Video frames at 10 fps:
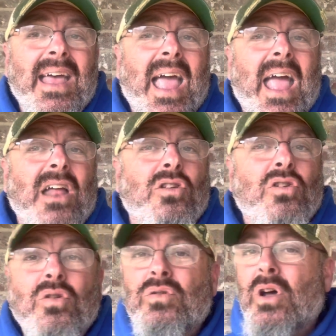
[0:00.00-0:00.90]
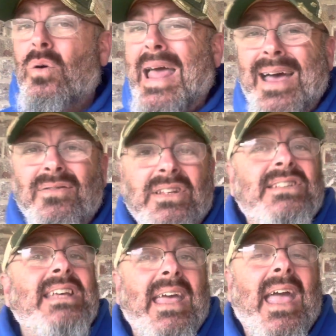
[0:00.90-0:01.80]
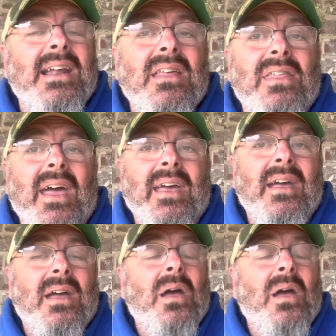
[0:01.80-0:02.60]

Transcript: and you don't have to say anything.